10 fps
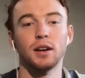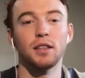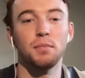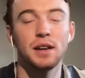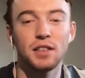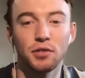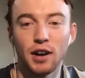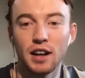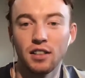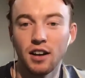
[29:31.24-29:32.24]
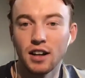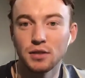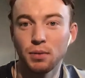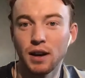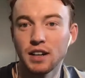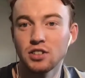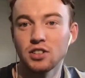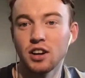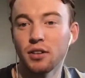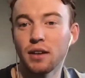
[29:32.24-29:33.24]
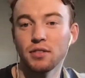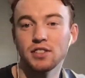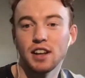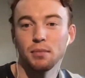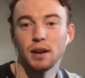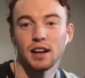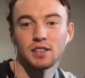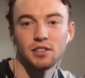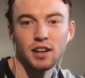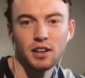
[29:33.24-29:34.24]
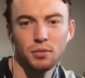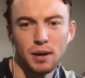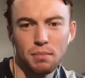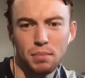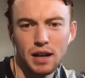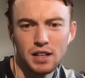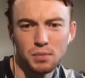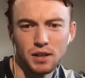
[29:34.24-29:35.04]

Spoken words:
big 3 Lions players, just going every centre bounce. I reckon he'll be a beast.